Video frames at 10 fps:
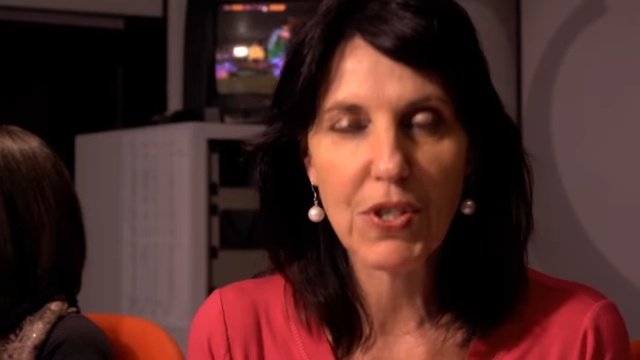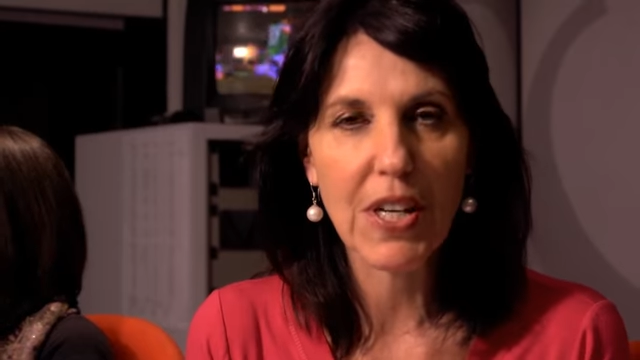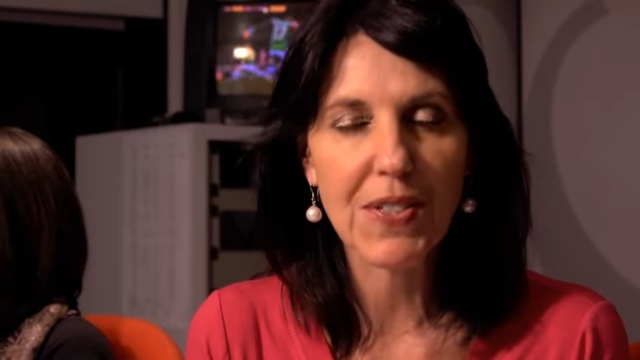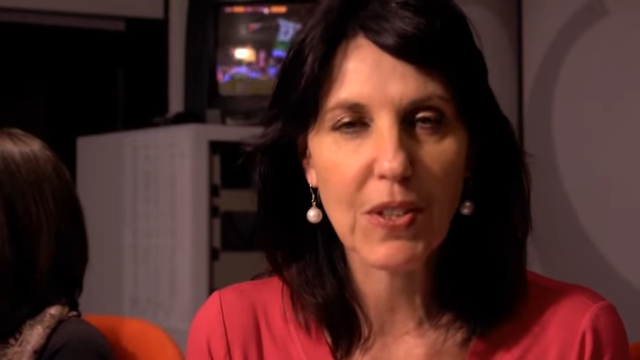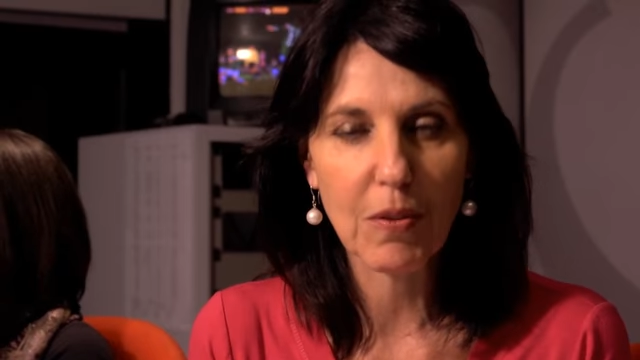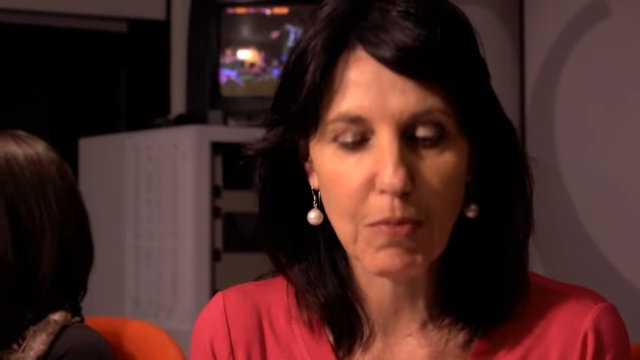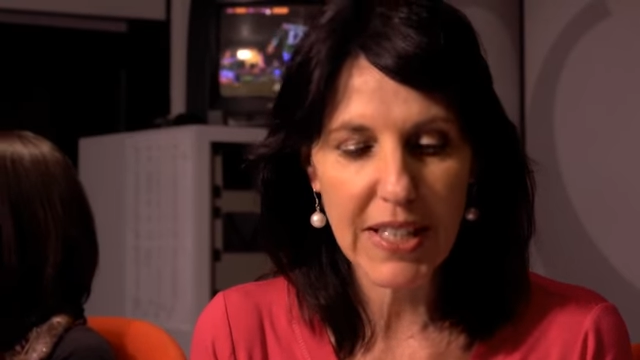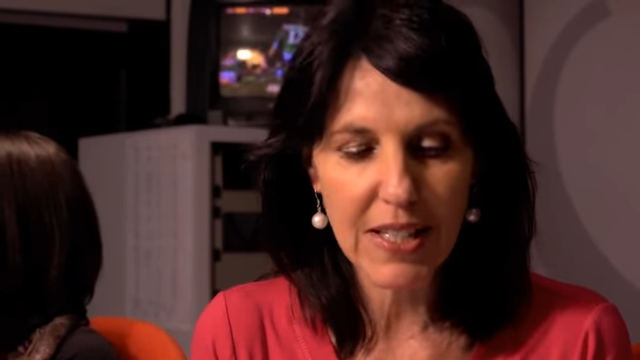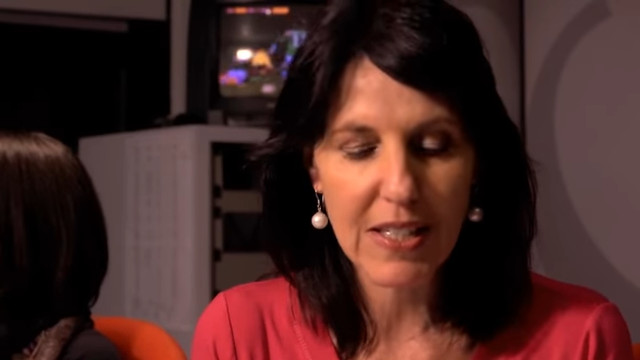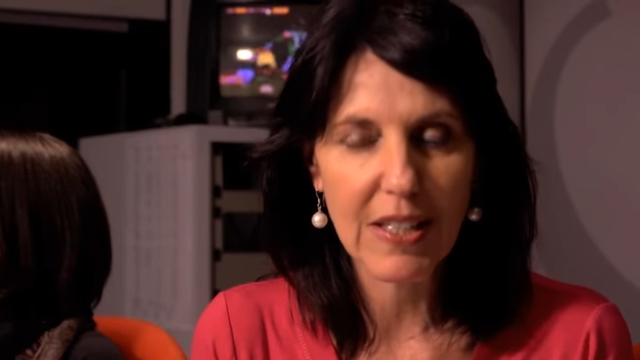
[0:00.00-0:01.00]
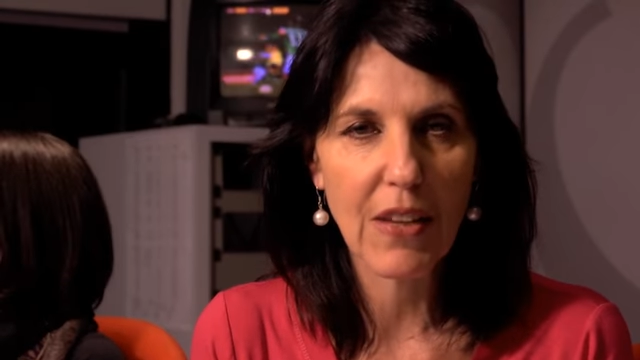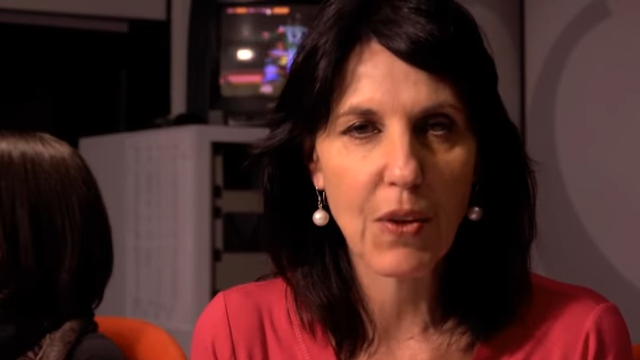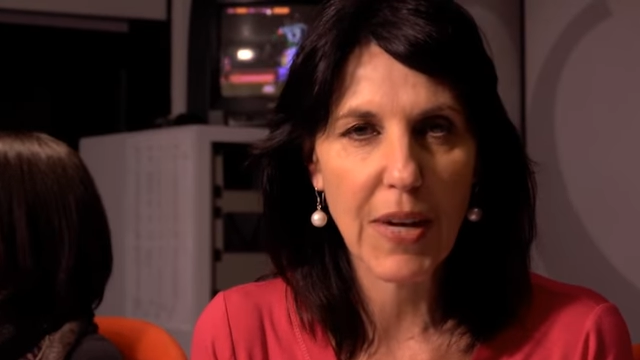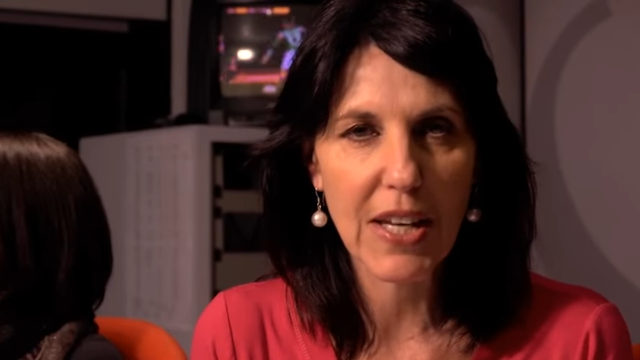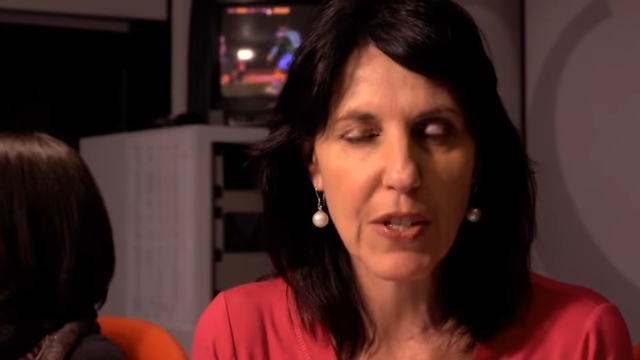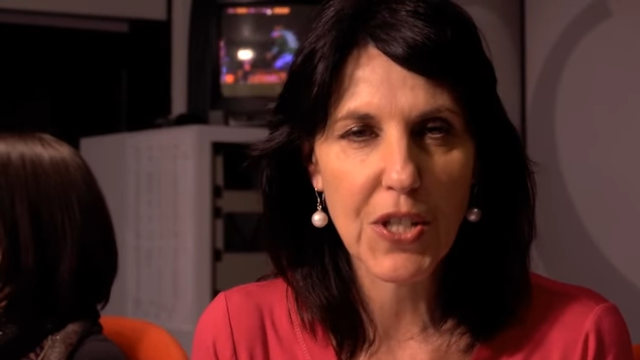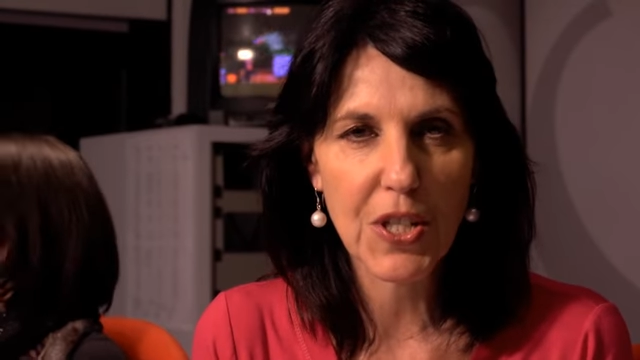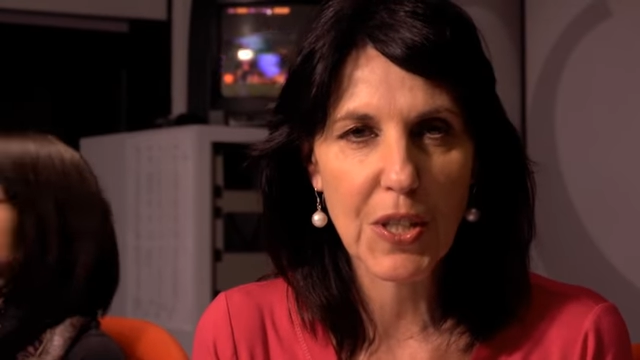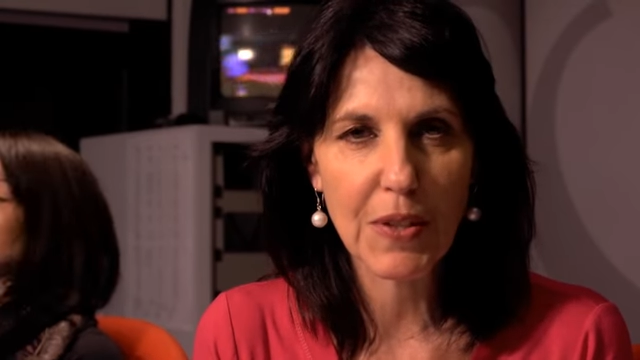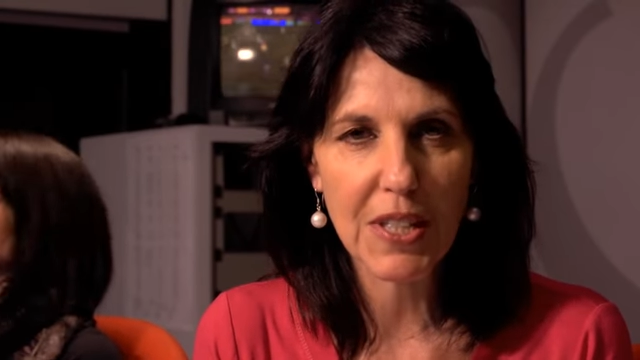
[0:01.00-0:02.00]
just completed another radio show,